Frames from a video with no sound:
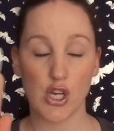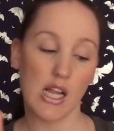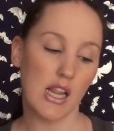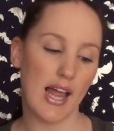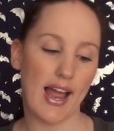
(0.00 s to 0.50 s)

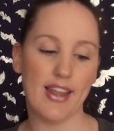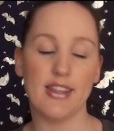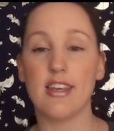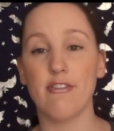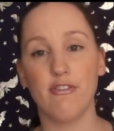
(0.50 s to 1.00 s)
Gel
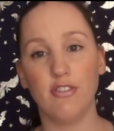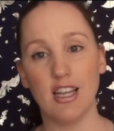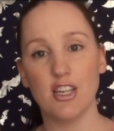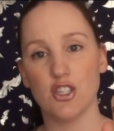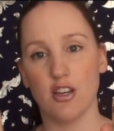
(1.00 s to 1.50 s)
and the
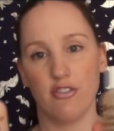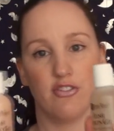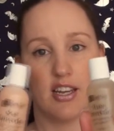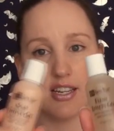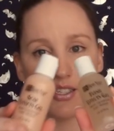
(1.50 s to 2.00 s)
Flesh
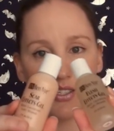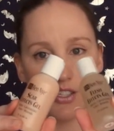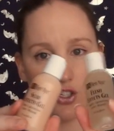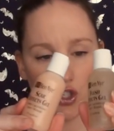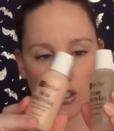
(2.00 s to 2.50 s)

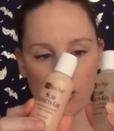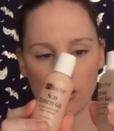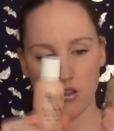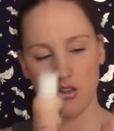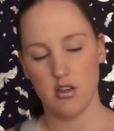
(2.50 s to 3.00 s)
Effects
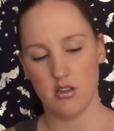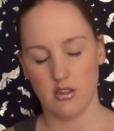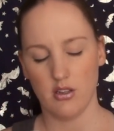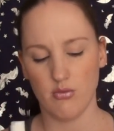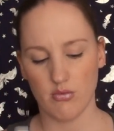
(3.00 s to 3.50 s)
Gel.
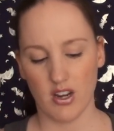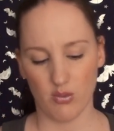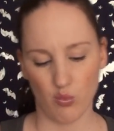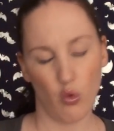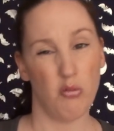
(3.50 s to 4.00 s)
You
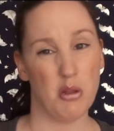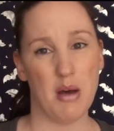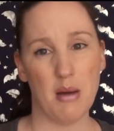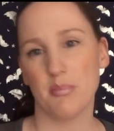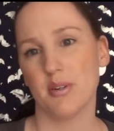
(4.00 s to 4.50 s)
kind of warm
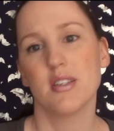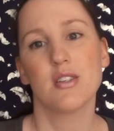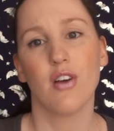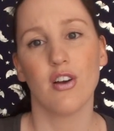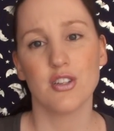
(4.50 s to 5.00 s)
them up,
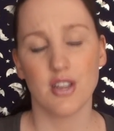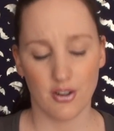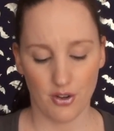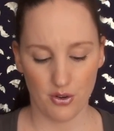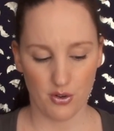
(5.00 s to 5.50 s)
as far as
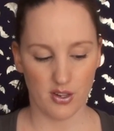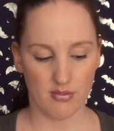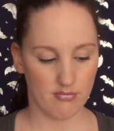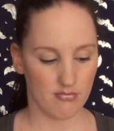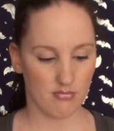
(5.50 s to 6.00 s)
I know,
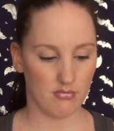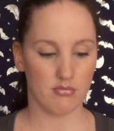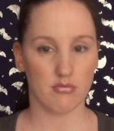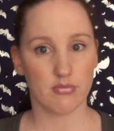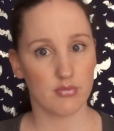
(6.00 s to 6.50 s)
and
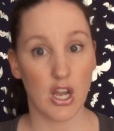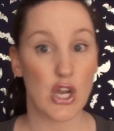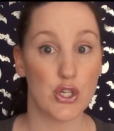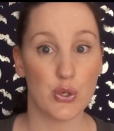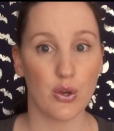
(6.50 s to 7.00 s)

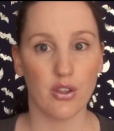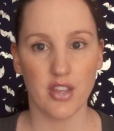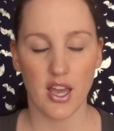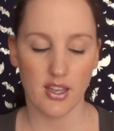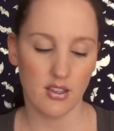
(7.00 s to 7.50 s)
do your
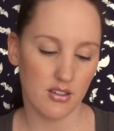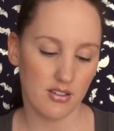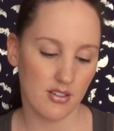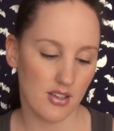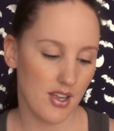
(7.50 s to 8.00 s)
thing.
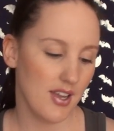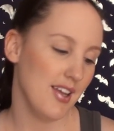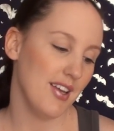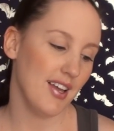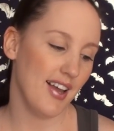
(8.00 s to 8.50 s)

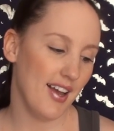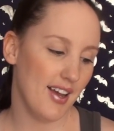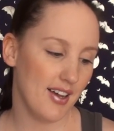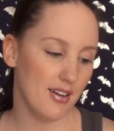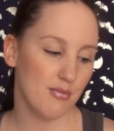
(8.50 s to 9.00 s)

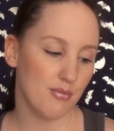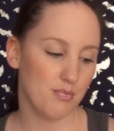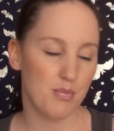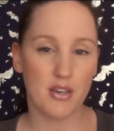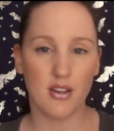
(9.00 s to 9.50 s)

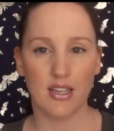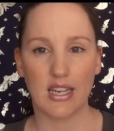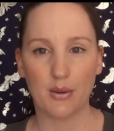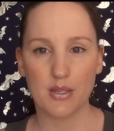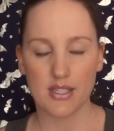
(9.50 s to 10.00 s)
Ben Nye
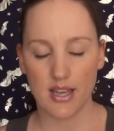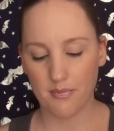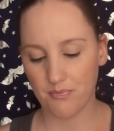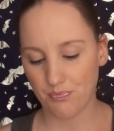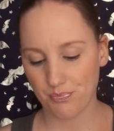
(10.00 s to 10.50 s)

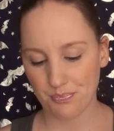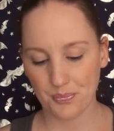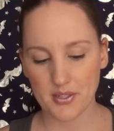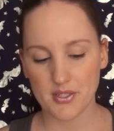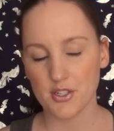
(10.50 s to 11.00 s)
Liquisette,
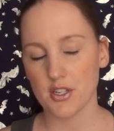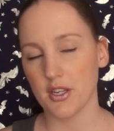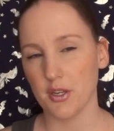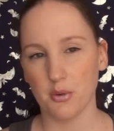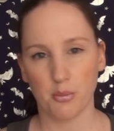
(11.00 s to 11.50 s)

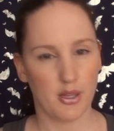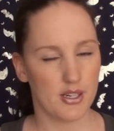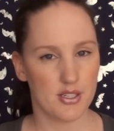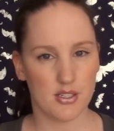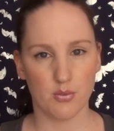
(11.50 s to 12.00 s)
essentially you
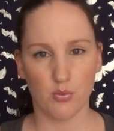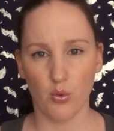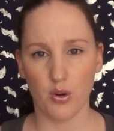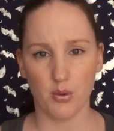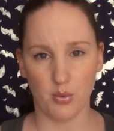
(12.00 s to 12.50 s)

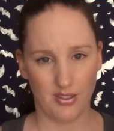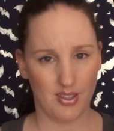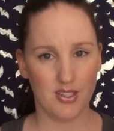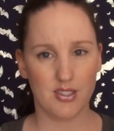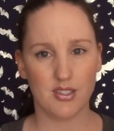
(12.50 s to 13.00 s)
replace water with
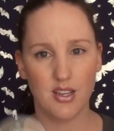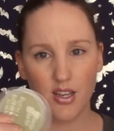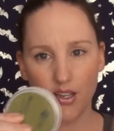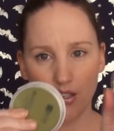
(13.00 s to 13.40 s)
this